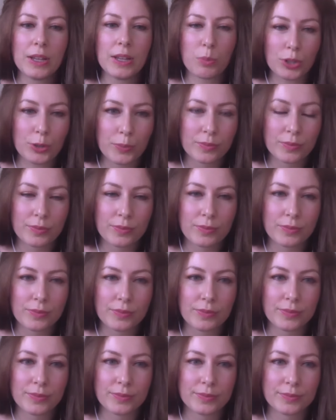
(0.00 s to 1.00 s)
support
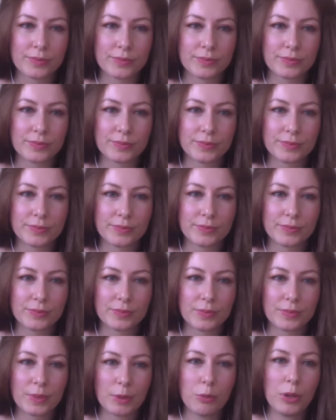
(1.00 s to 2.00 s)
you
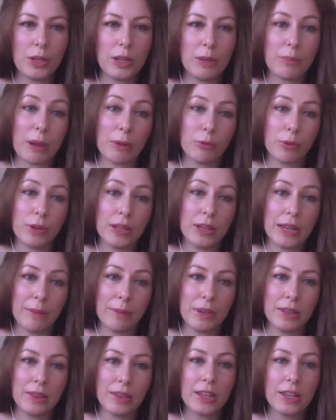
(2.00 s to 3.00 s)
we by we i
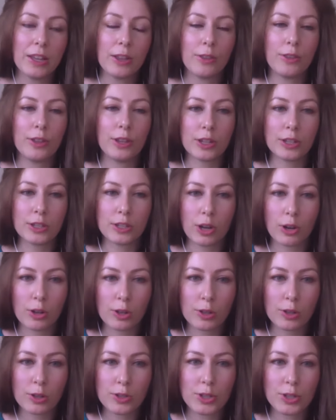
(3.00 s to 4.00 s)
mean the
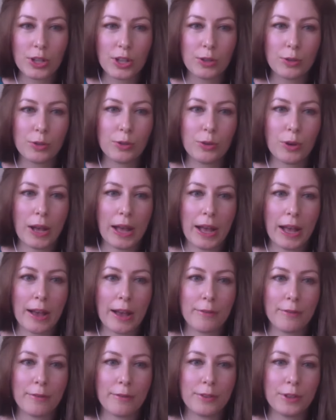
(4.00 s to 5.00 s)
adults who
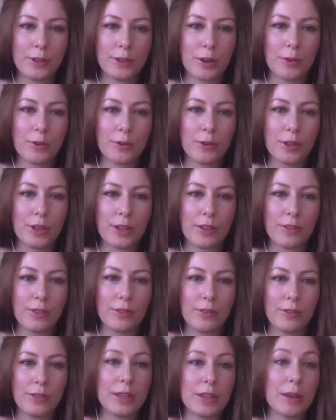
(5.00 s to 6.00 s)
have you know
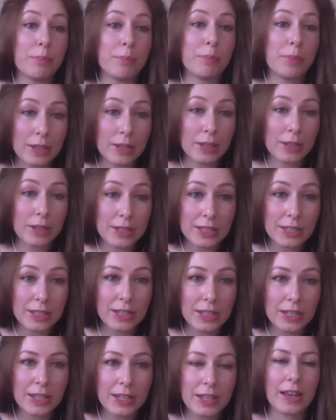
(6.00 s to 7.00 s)
the
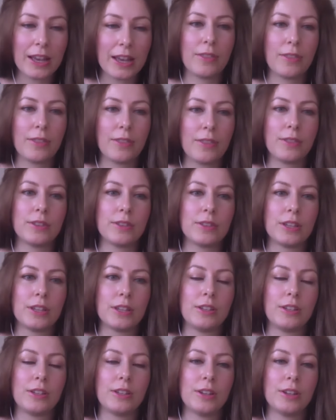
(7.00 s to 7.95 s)
ability and